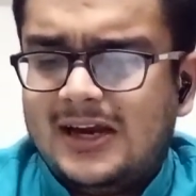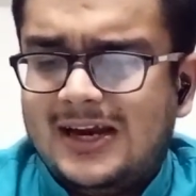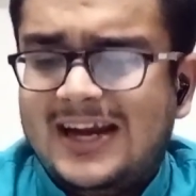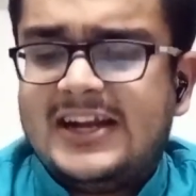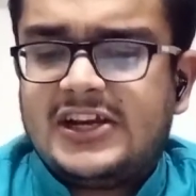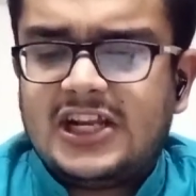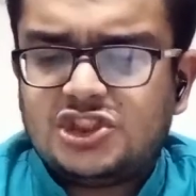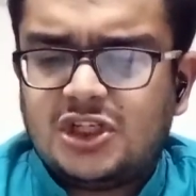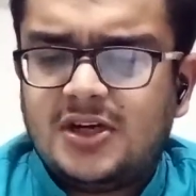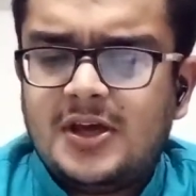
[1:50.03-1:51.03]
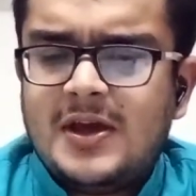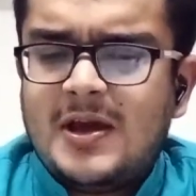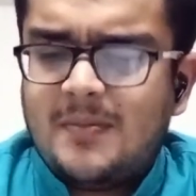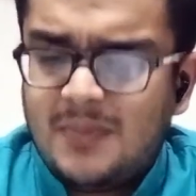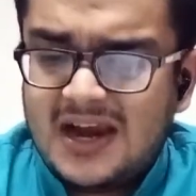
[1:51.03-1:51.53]
a declaration
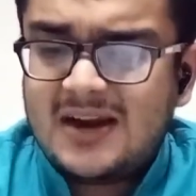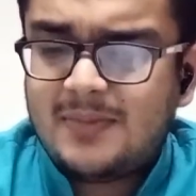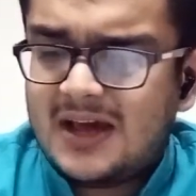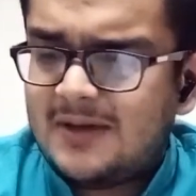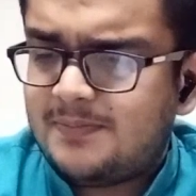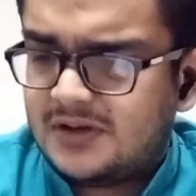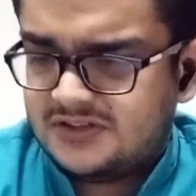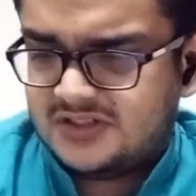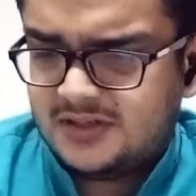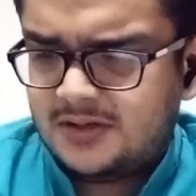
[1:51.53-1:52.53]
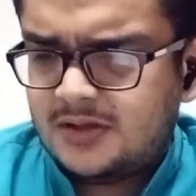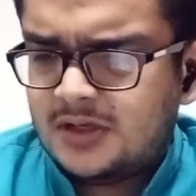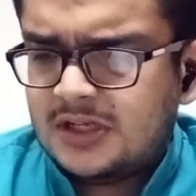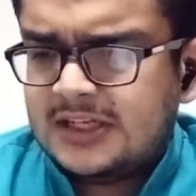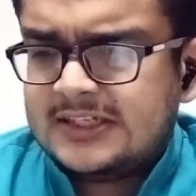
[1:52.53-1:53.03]
made by a person.
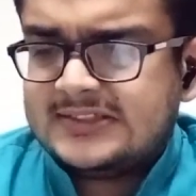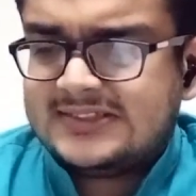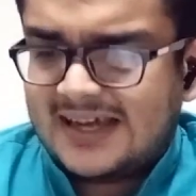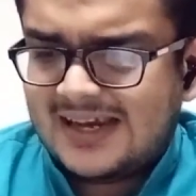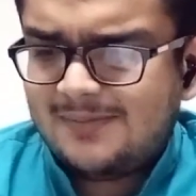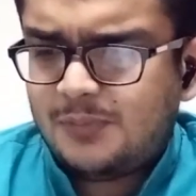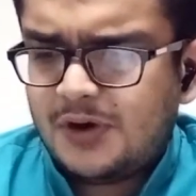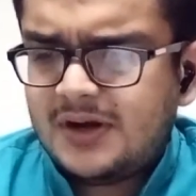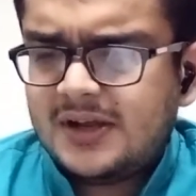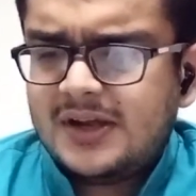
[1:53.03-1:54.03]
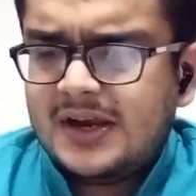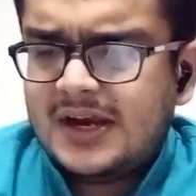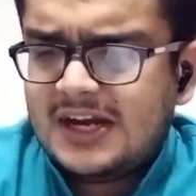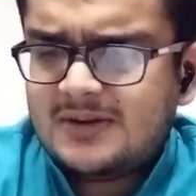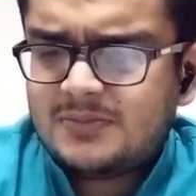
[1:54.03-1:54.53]
Second point,
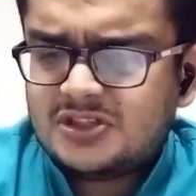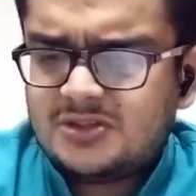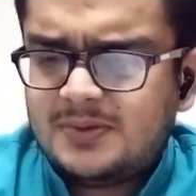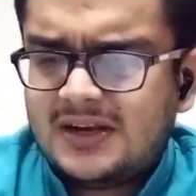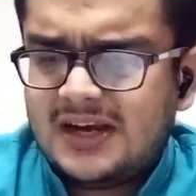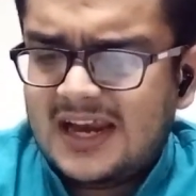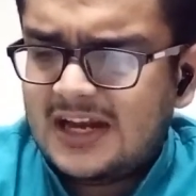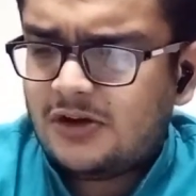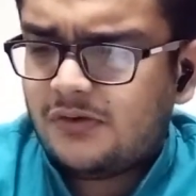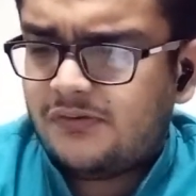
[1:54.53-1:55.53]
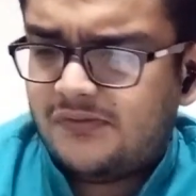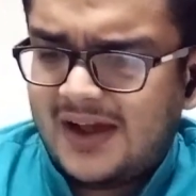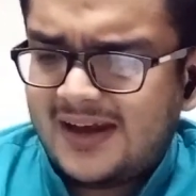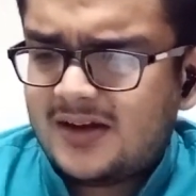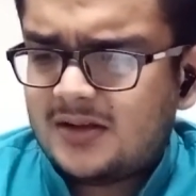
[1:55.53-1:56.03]
it must be related to
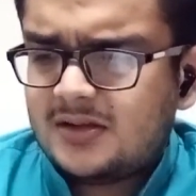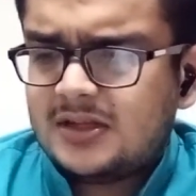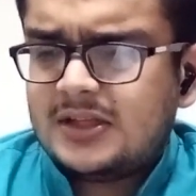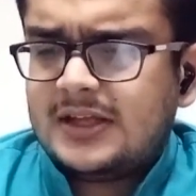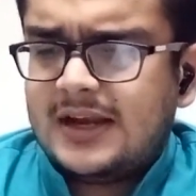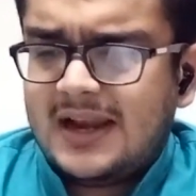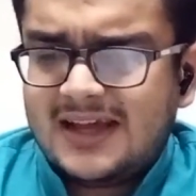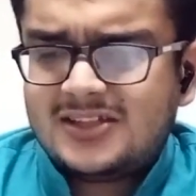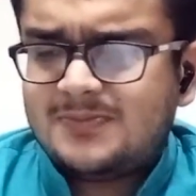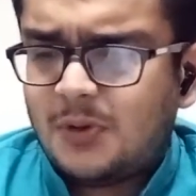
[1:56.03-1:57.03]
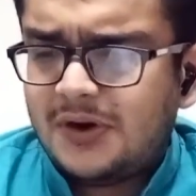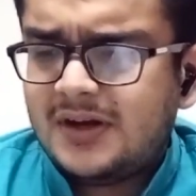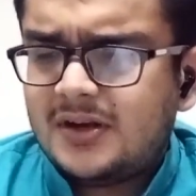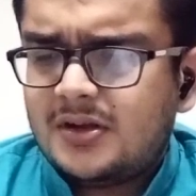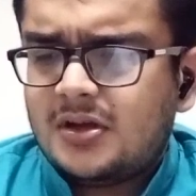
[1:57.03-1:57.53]
fact. Next
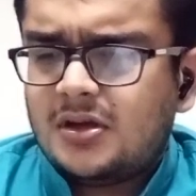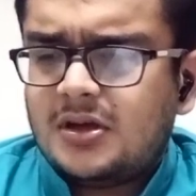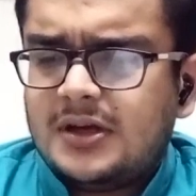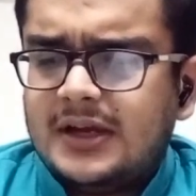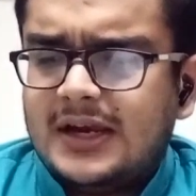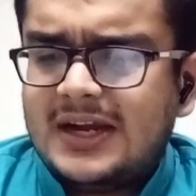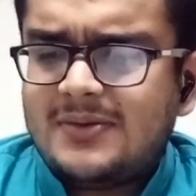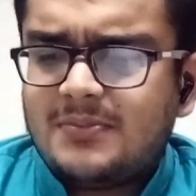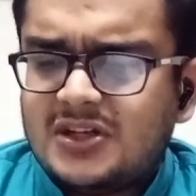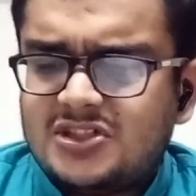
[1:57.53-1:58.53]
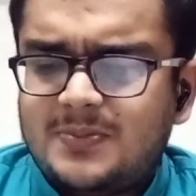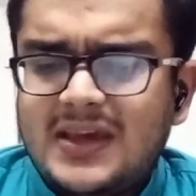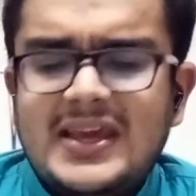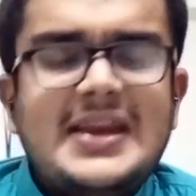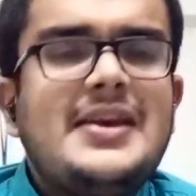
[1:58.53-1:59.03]
point, it must
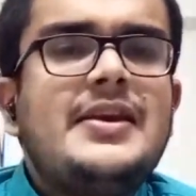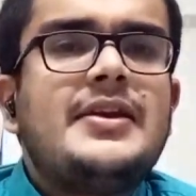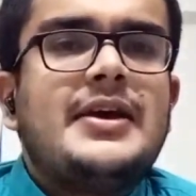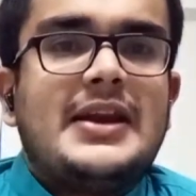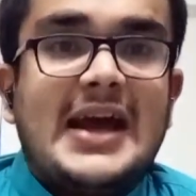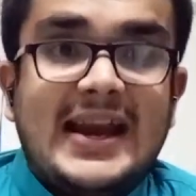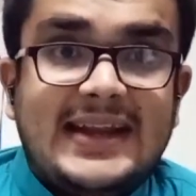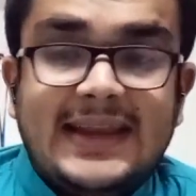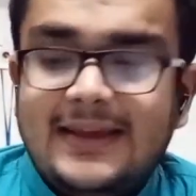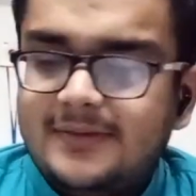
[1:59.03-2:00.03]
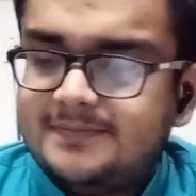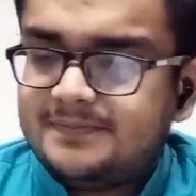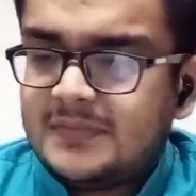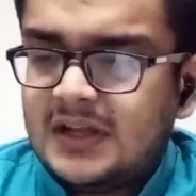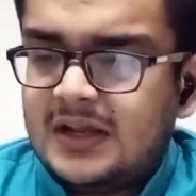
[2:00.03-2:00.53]
be in writing.
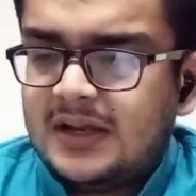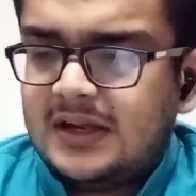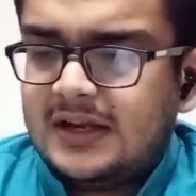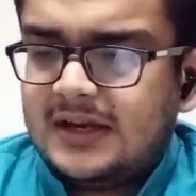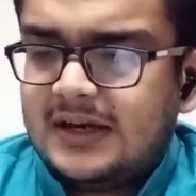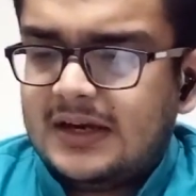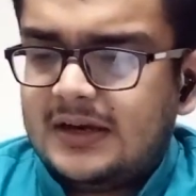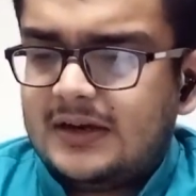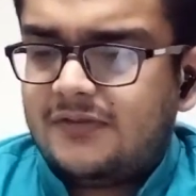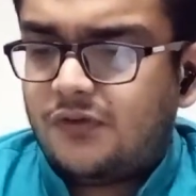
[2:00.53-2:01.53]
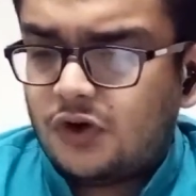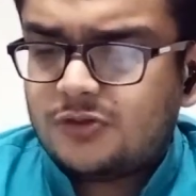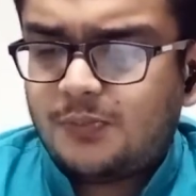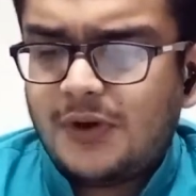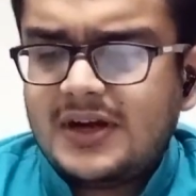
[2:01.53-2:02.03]

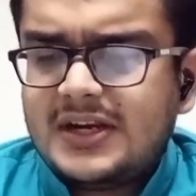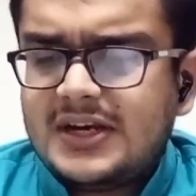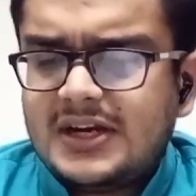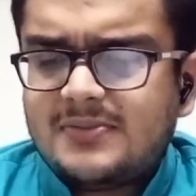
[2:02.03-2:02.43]
Fourth point, it